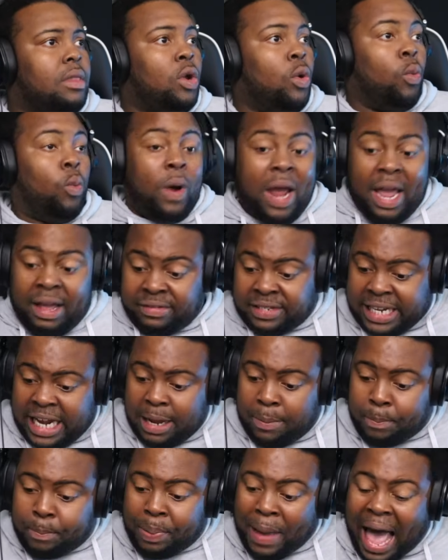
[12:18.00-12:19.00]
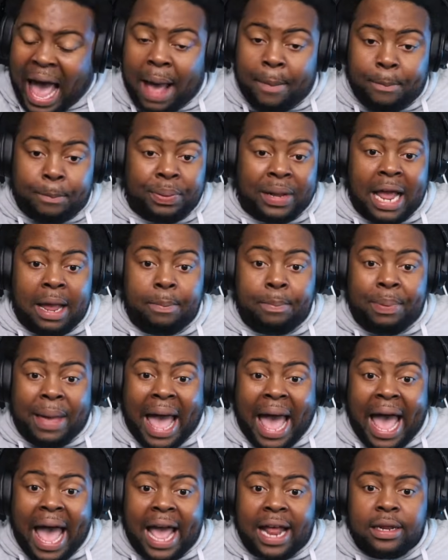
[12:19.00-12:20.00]
We've seen Pat play
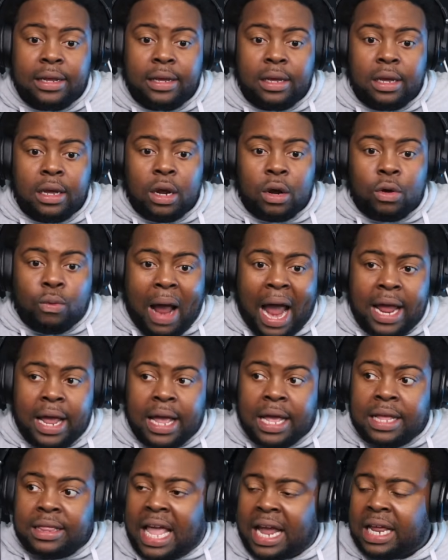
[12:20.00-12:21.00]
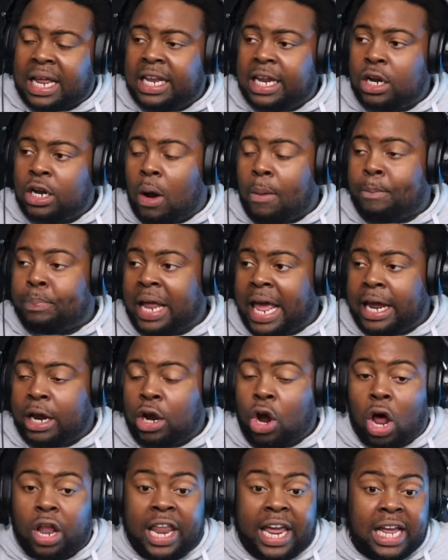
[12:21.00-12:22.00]
bad, right? They can lean on play
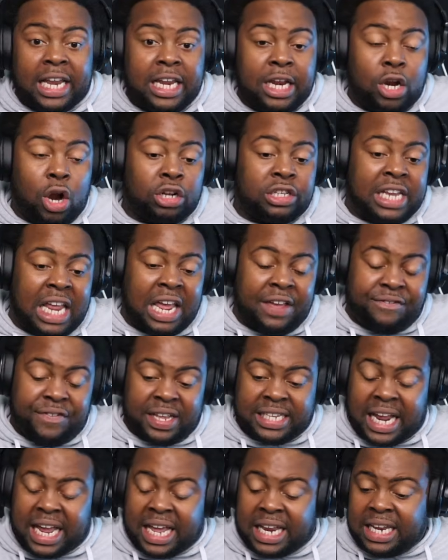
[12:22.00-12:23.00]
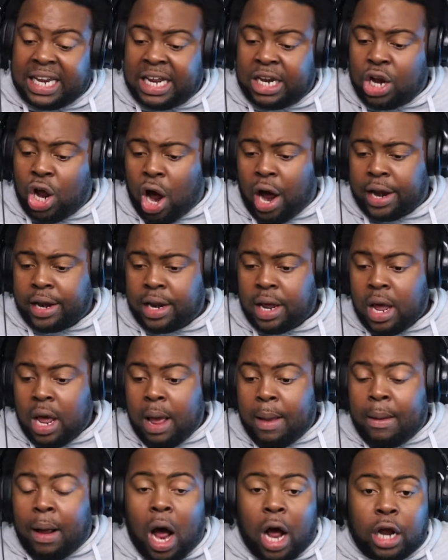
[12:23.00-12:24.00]
calling. They can lean on defense. They can lean on
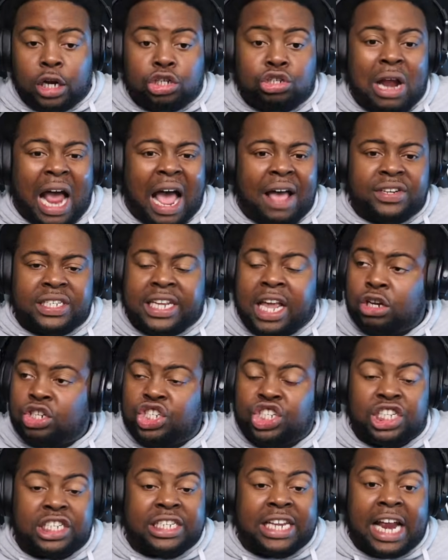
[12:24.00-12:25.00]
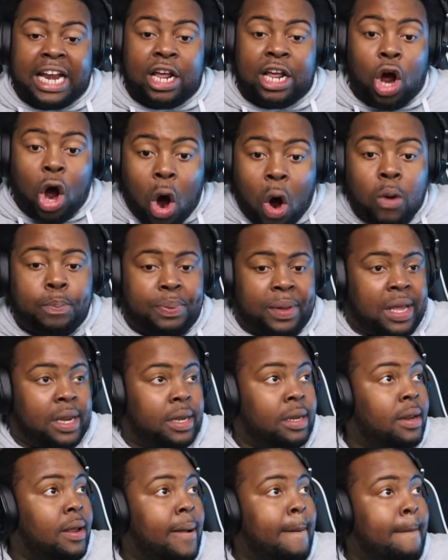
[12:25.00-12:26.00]
Travis Kelce just getting open.
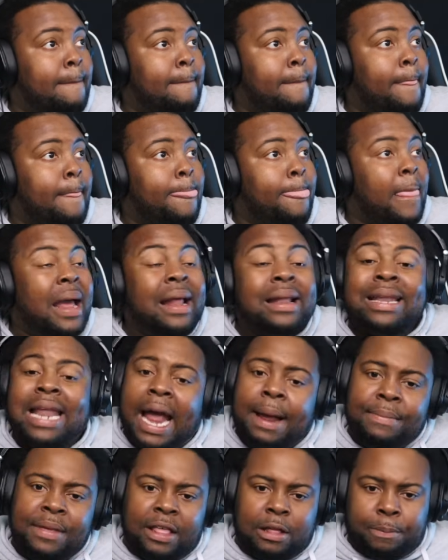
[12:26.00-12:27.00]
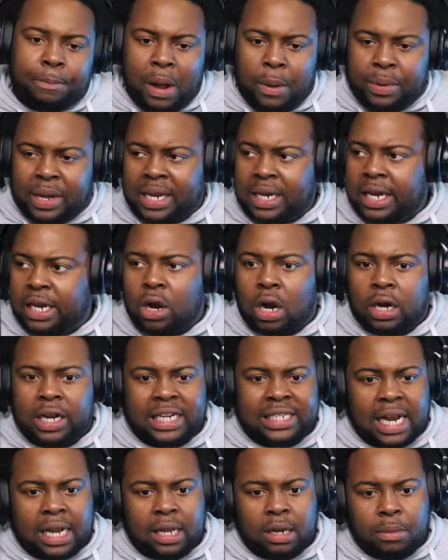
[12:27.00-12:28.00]
Name the other player we can lean on
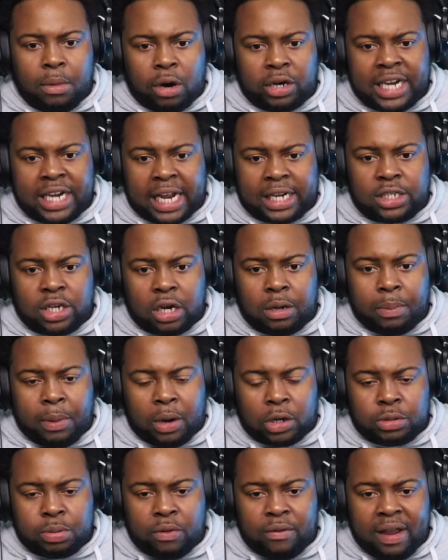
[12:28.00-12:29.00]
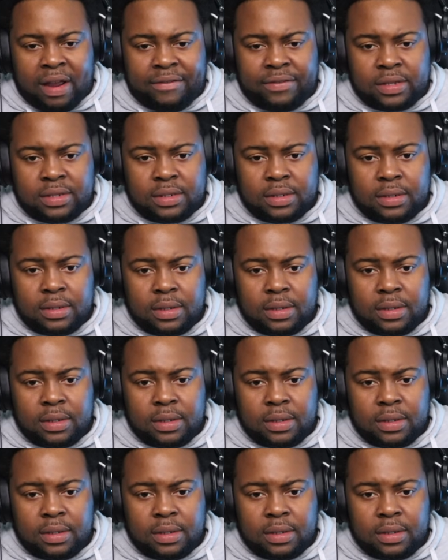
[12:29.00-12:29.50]
that's not Lamar Jackson on the Baltimore Ravens.